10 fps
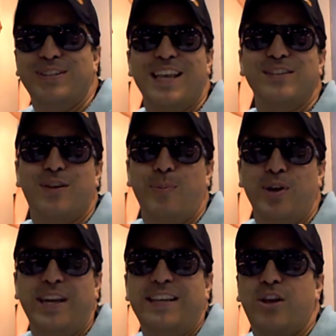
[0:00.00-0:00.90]
a sense of
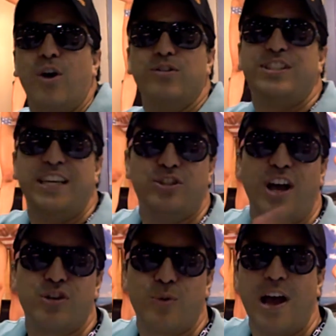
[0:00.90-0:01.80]
community. Go see
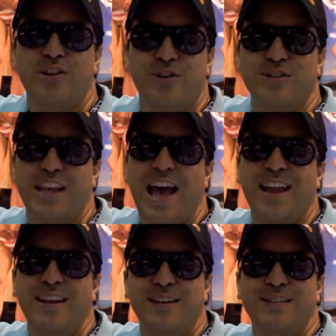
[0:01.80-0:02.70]
Josh Rogers
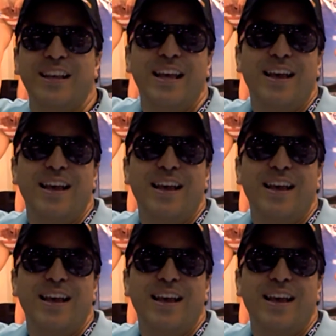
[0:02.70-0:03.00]
at his